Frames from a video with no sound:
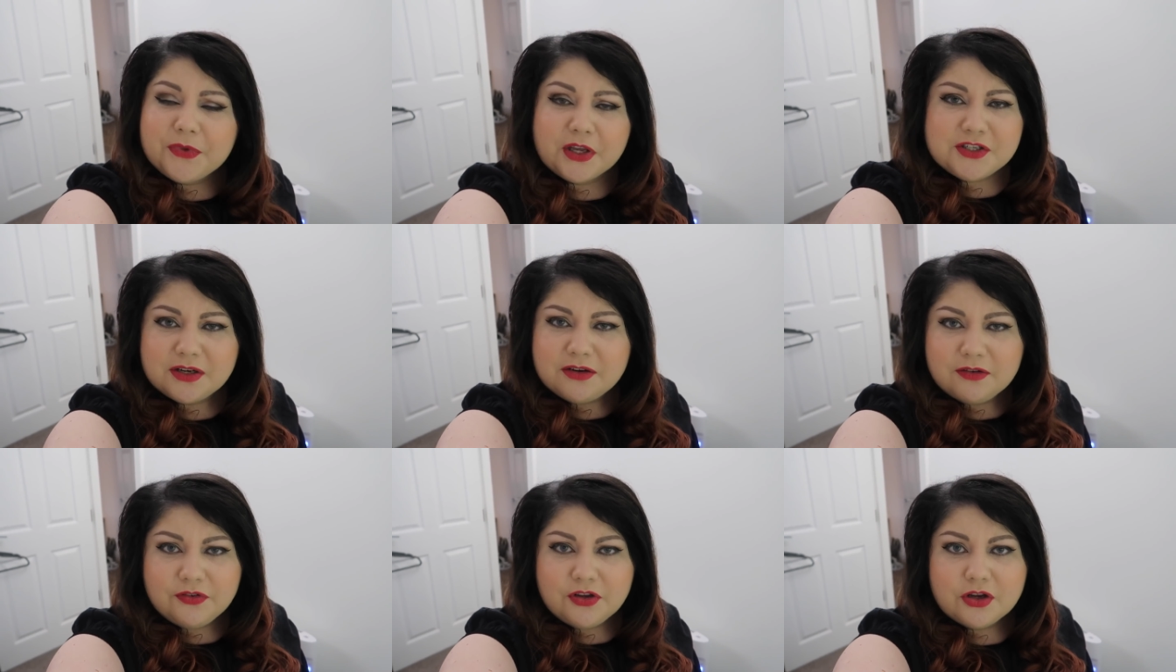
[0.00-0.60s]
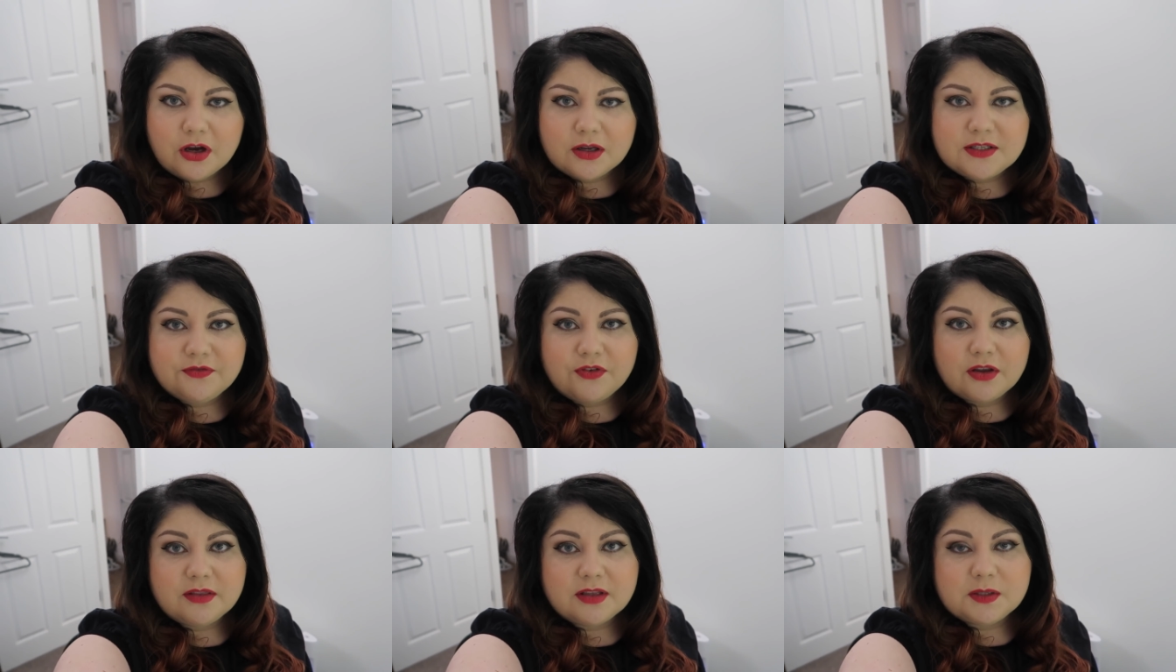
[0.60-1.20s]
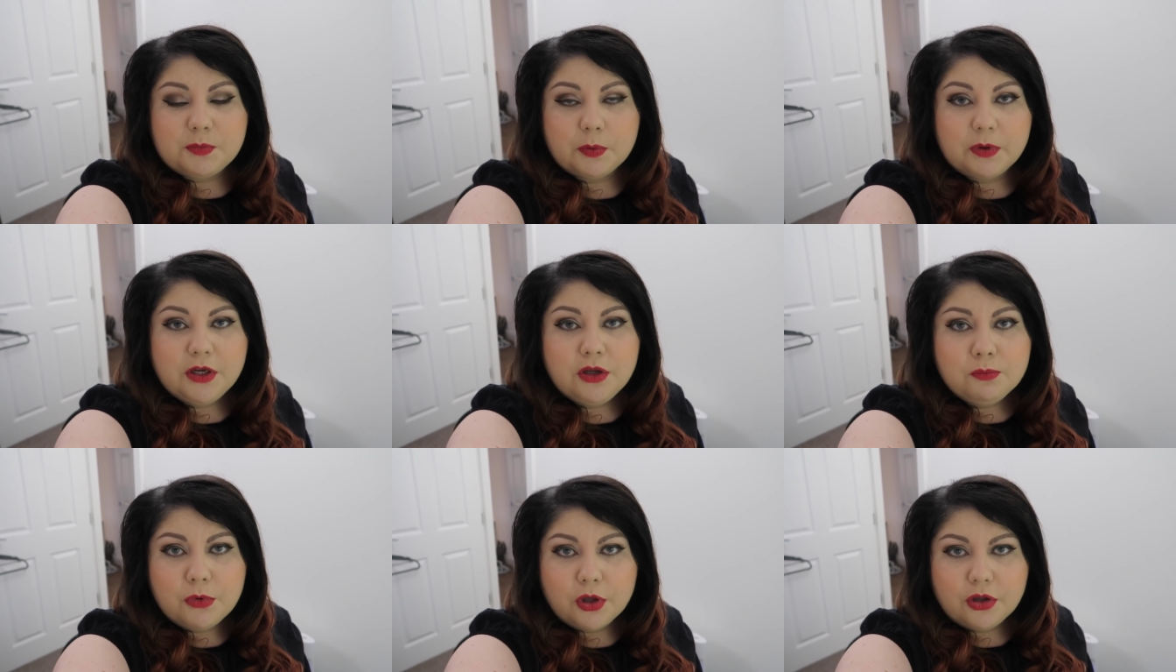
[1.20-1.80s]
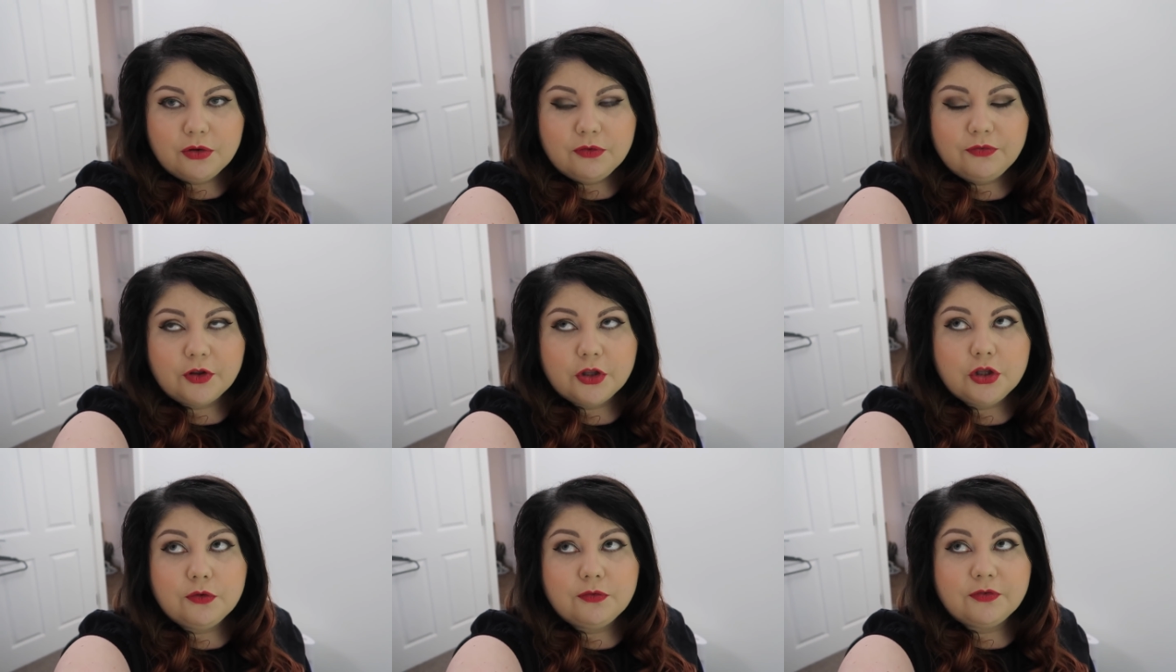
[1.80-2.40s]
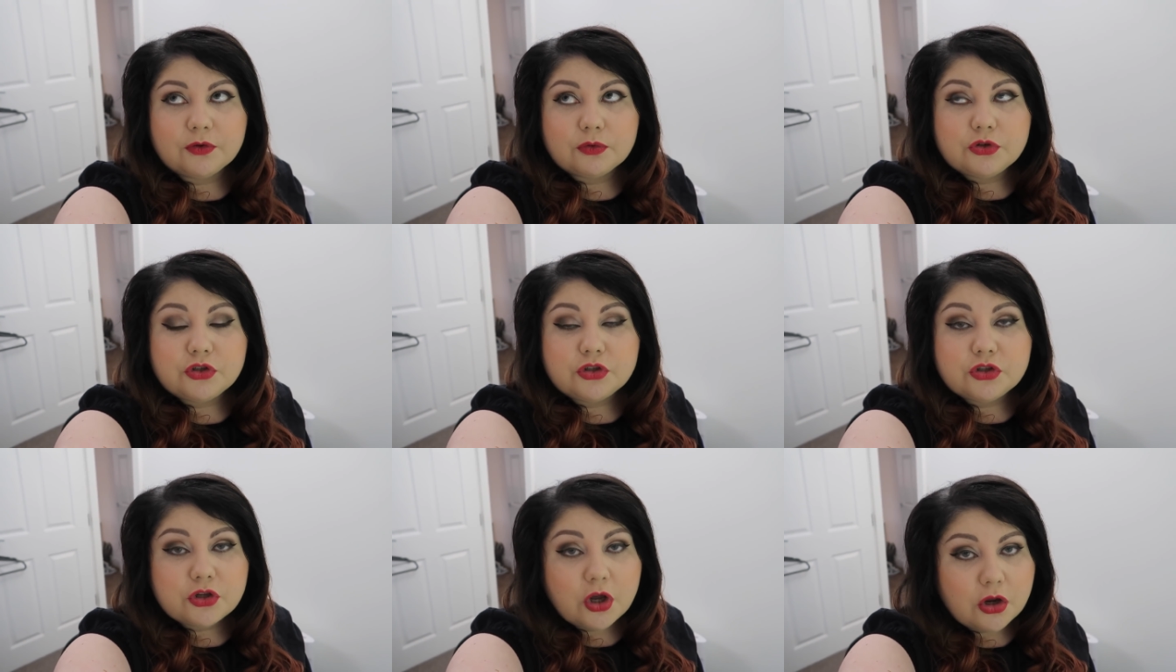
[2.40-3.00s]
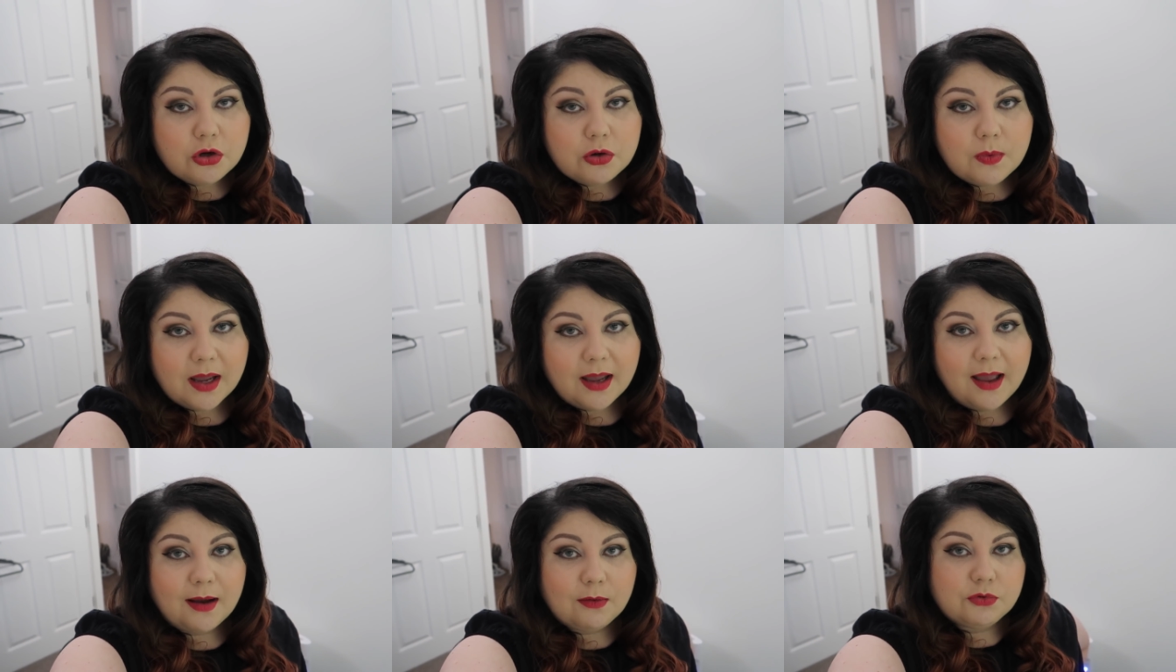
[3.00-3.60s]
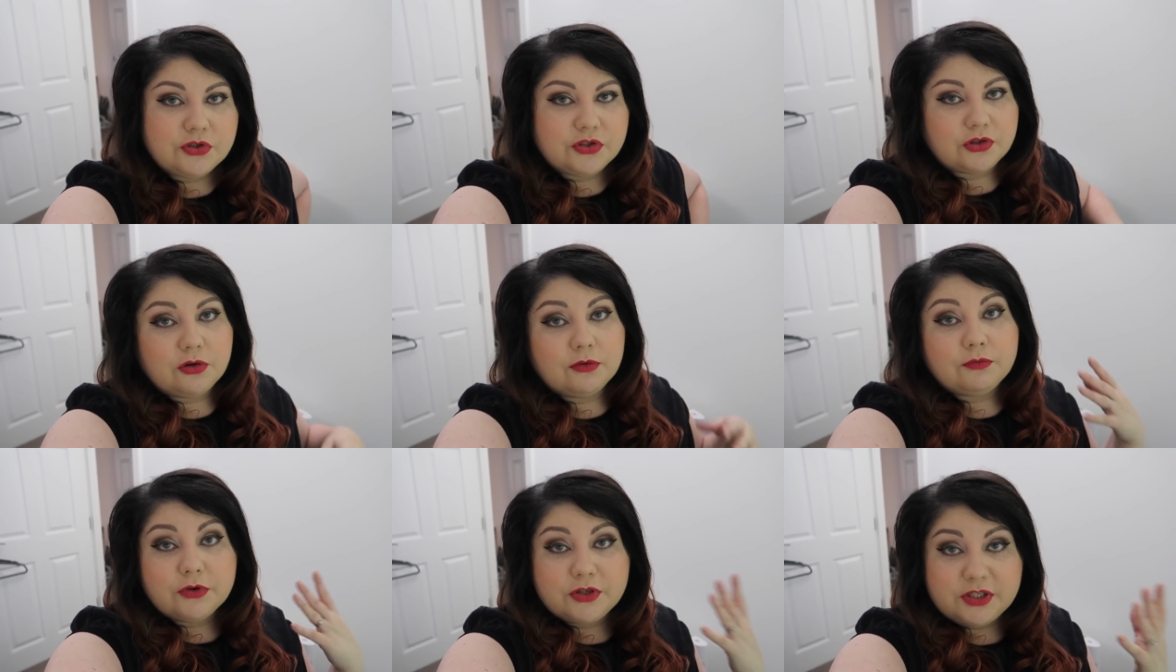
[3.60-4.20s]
I don't know if you guys find this, but when you move, you feel so out of